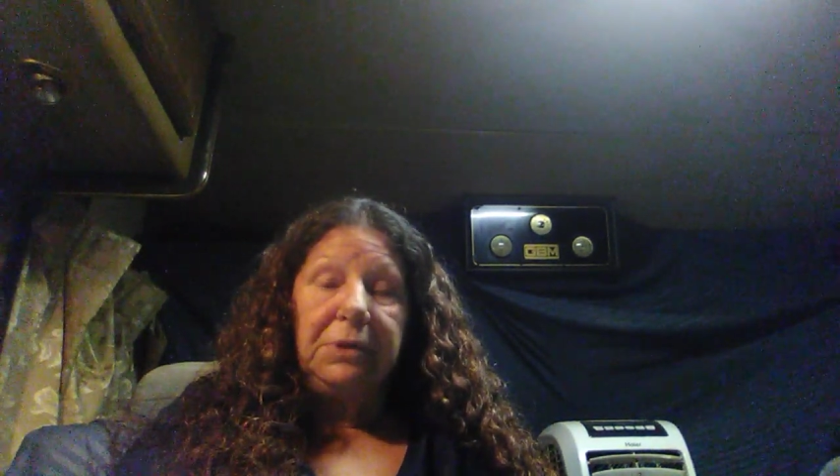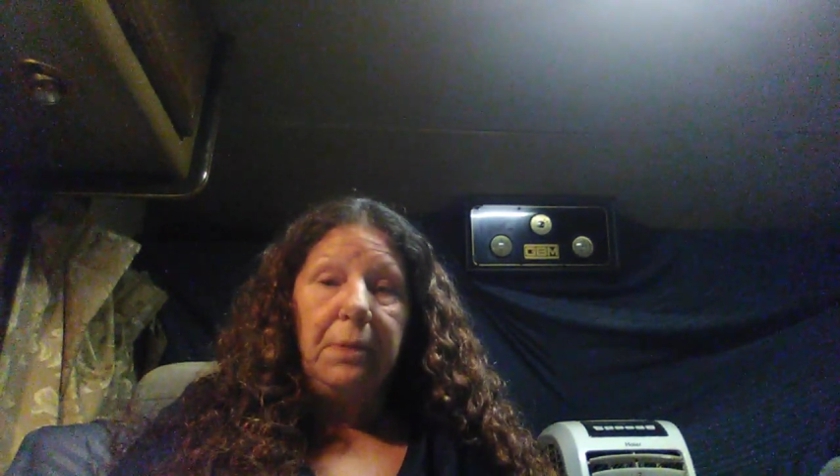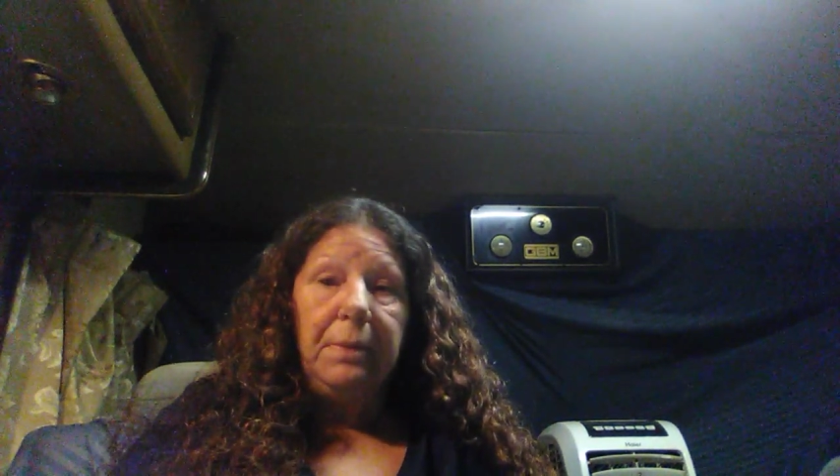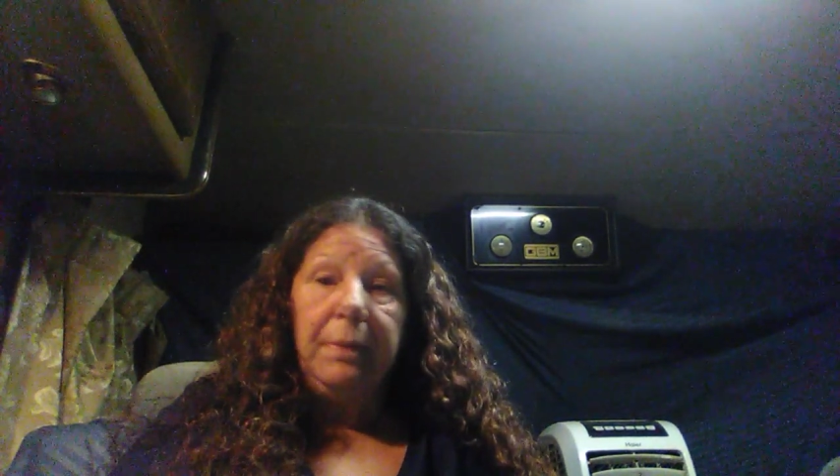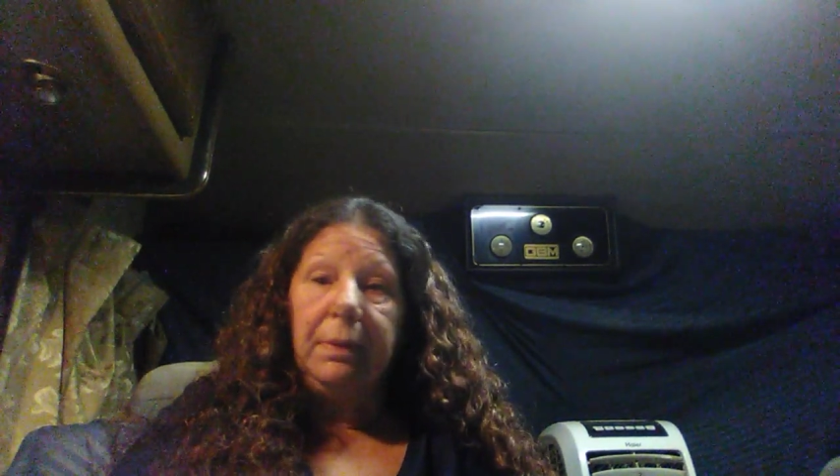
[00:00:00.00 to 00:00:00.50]

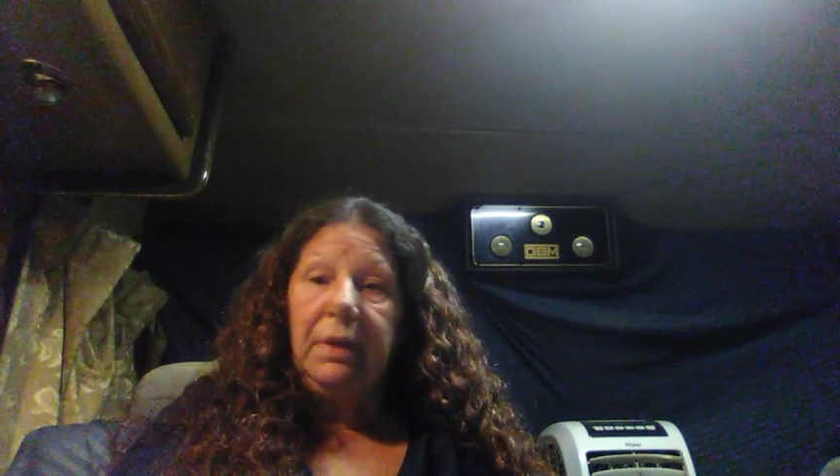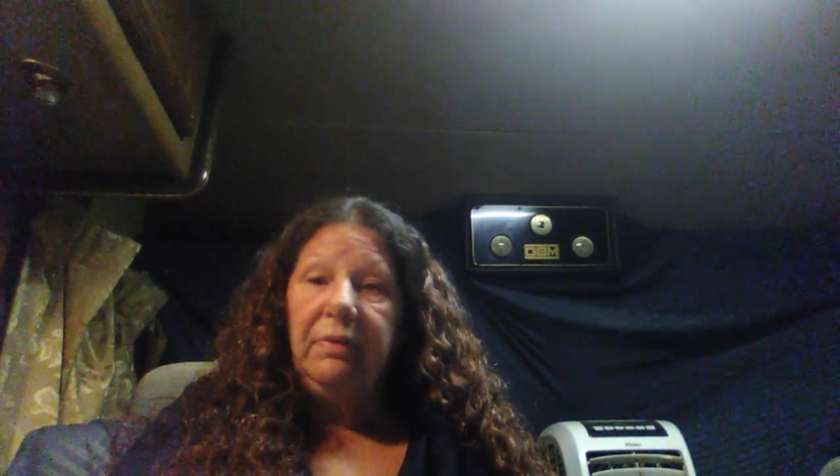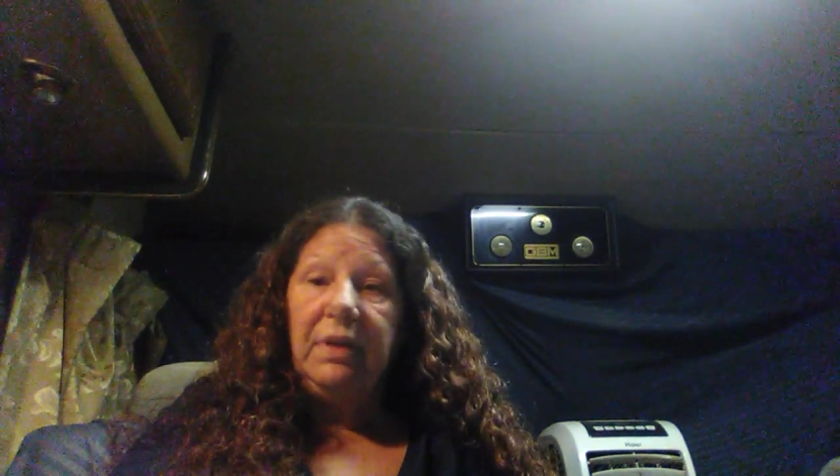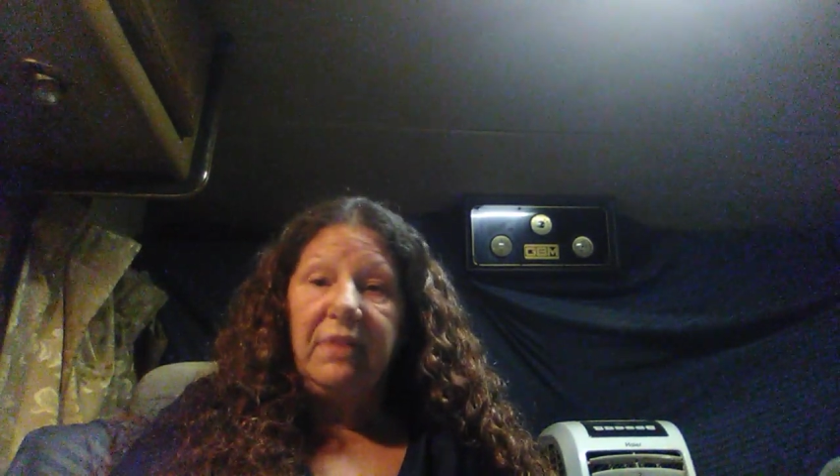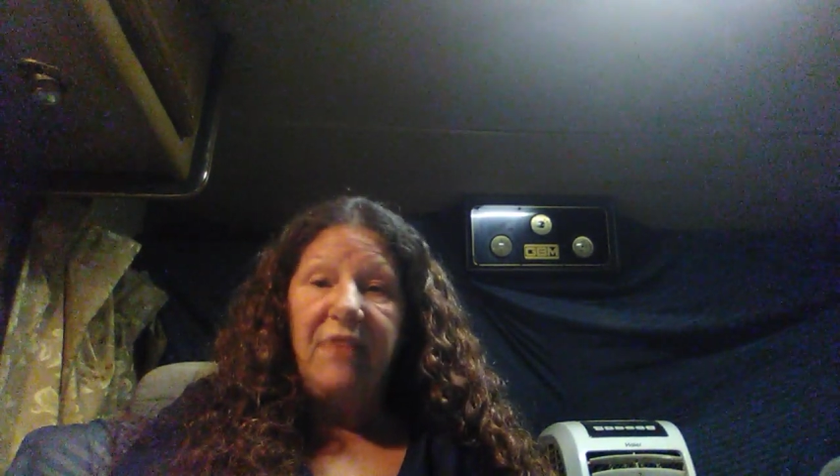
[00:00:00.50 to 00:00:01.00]
Some people
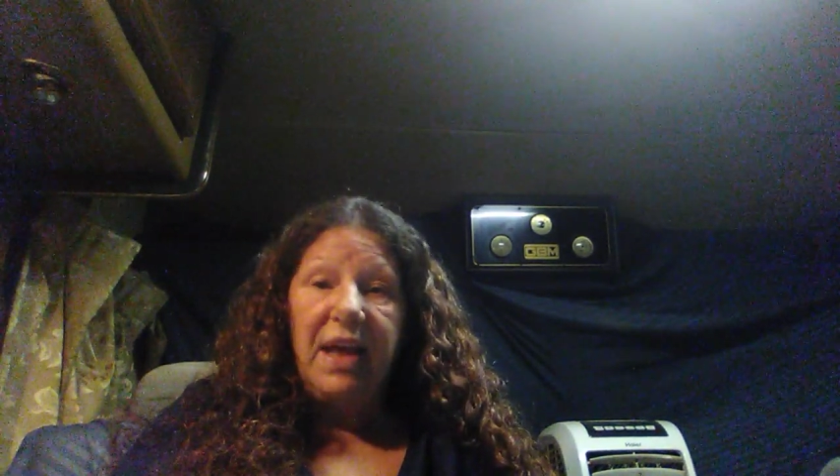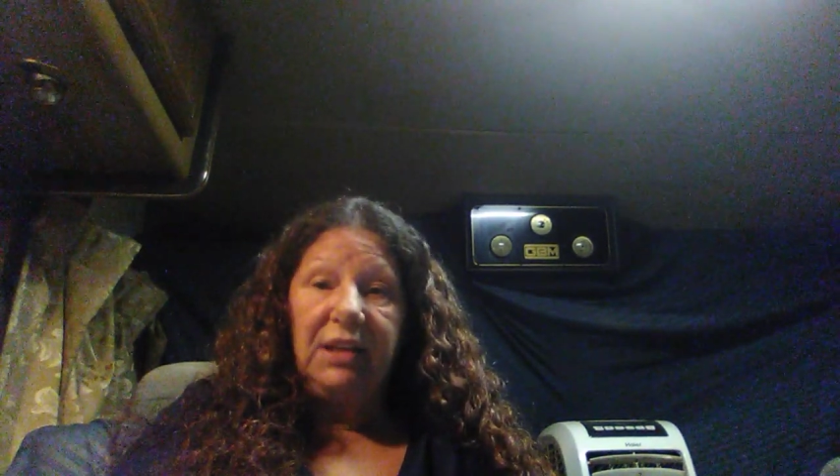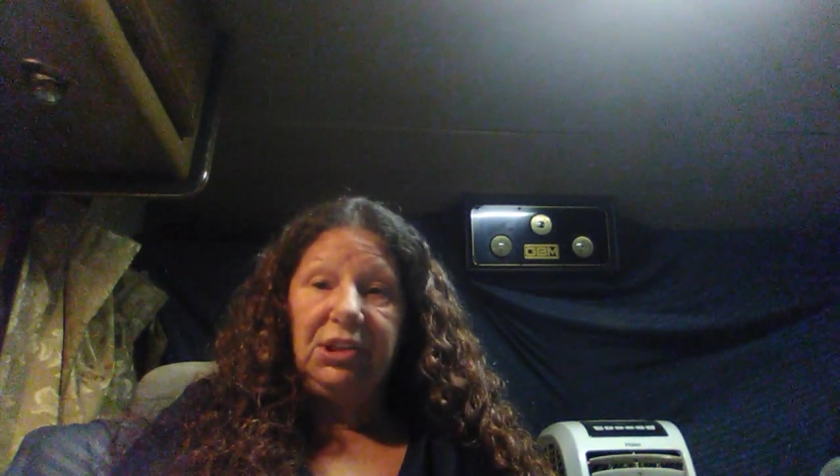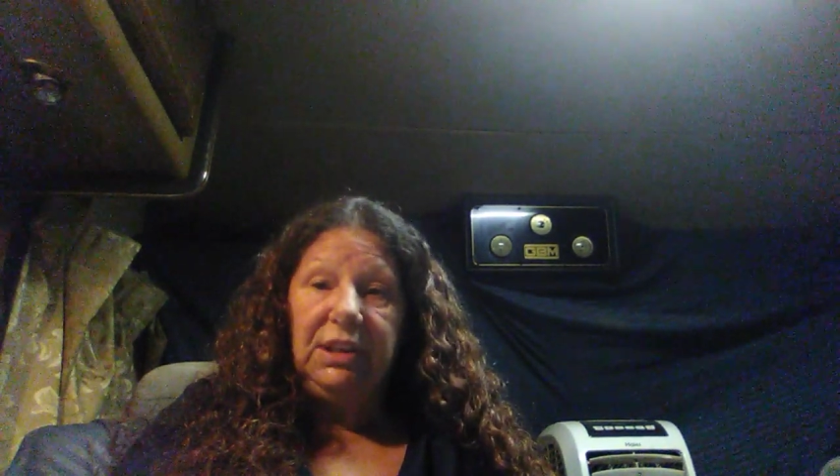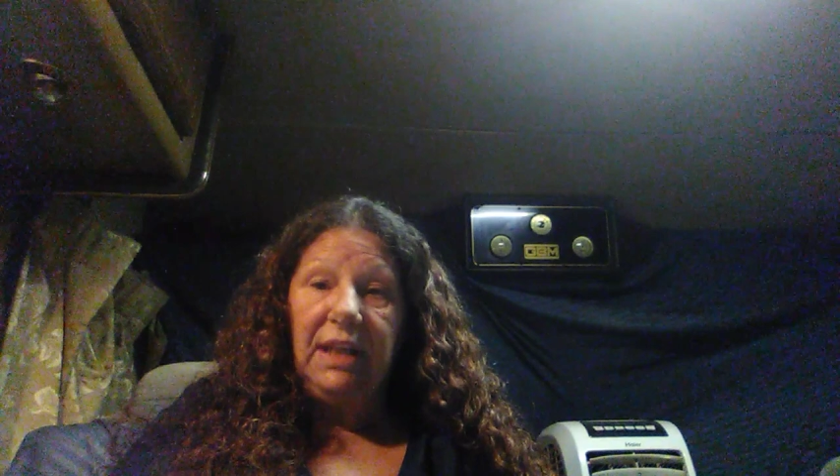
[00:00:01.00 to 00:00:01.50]
live in a
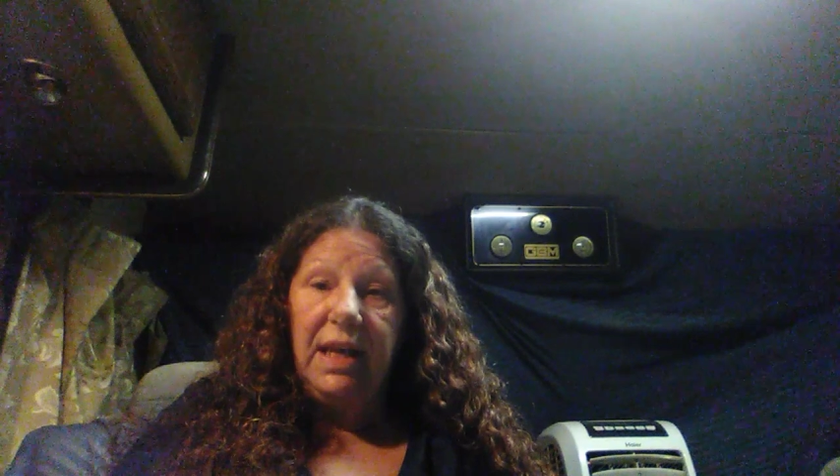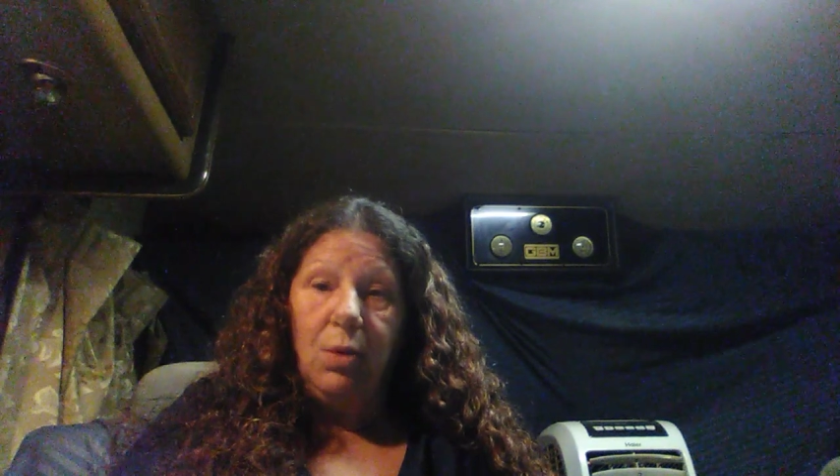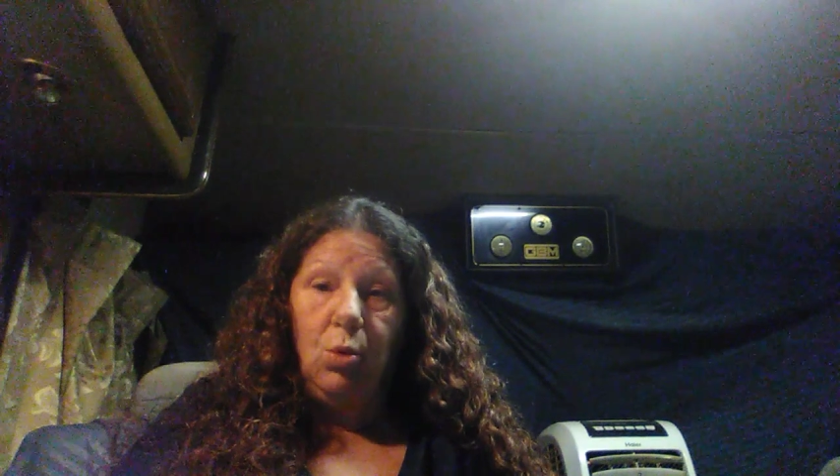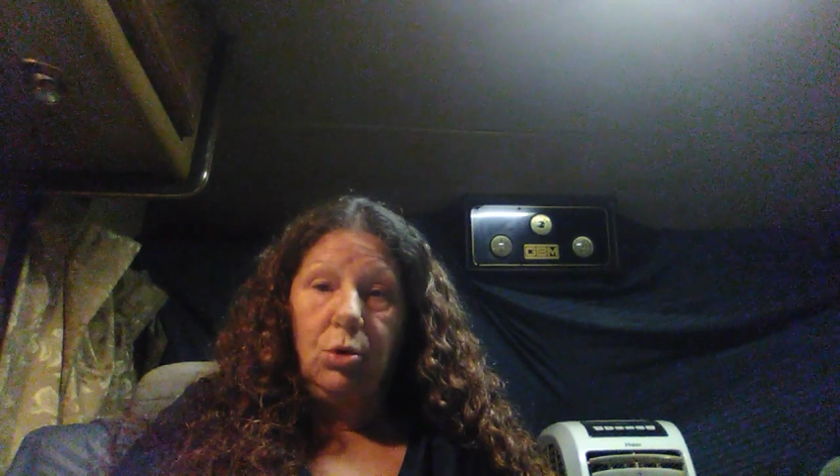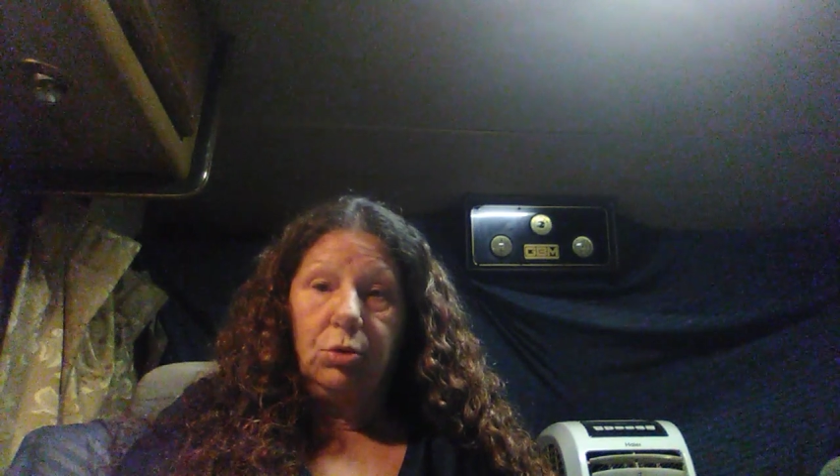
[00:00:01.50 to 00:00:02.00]
fantasy
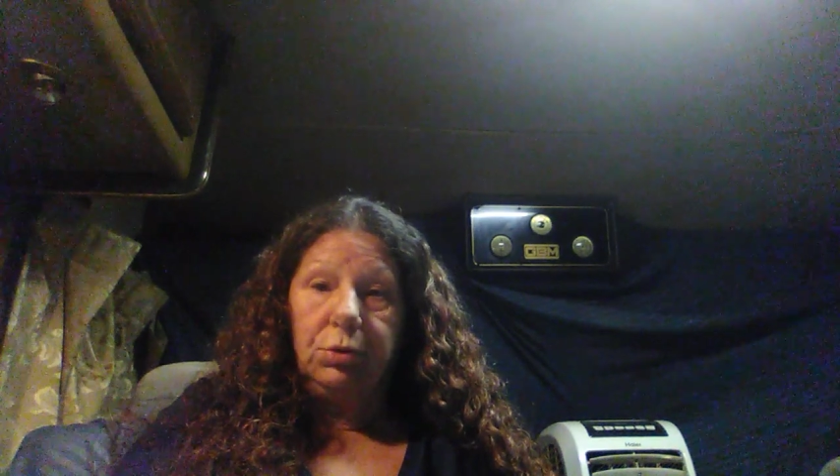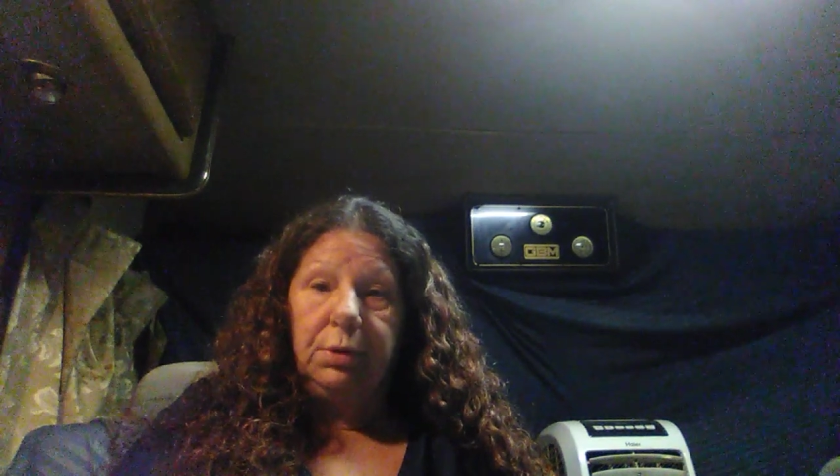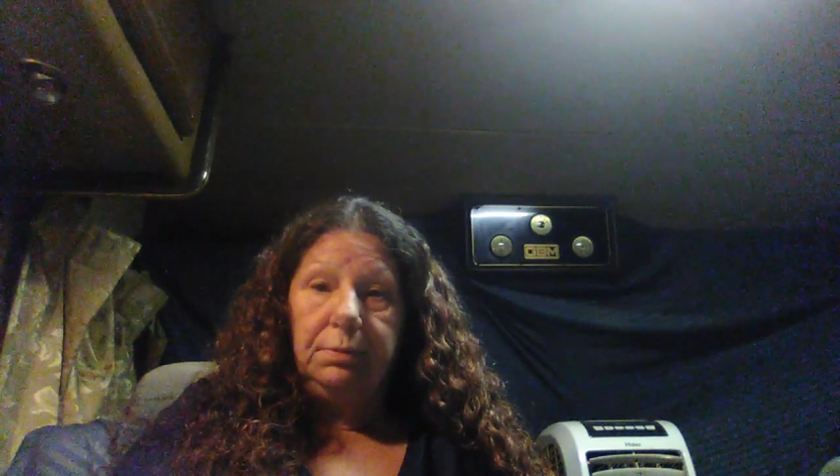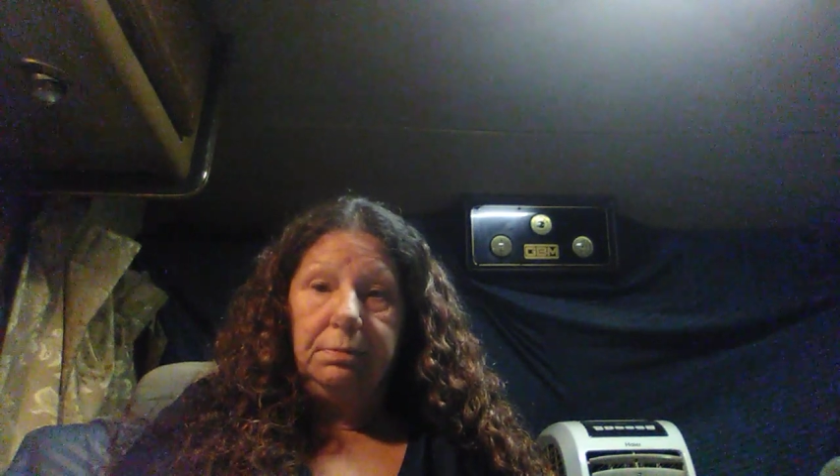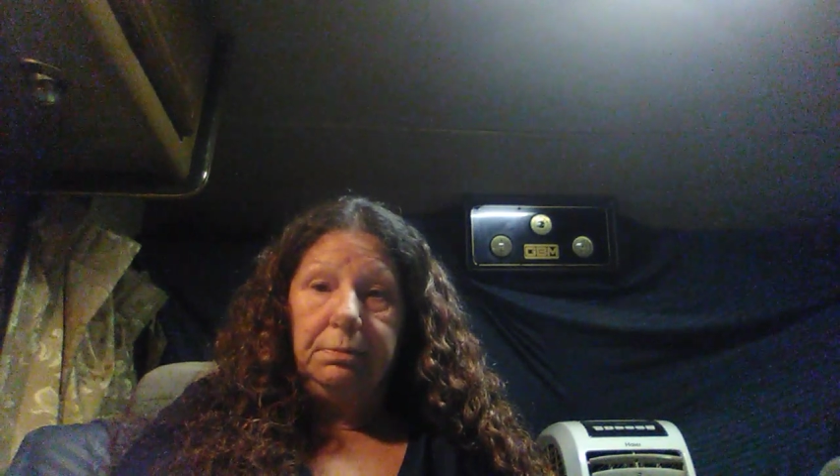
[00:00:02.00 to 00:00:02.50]
land
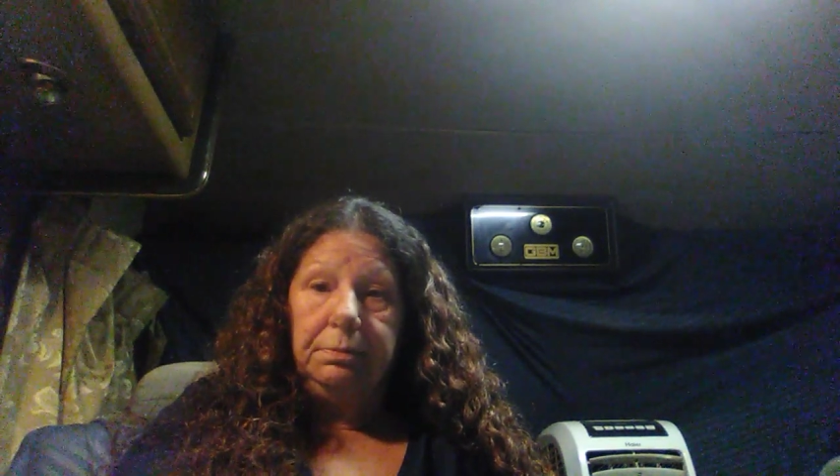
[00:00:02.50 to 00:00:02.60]
world.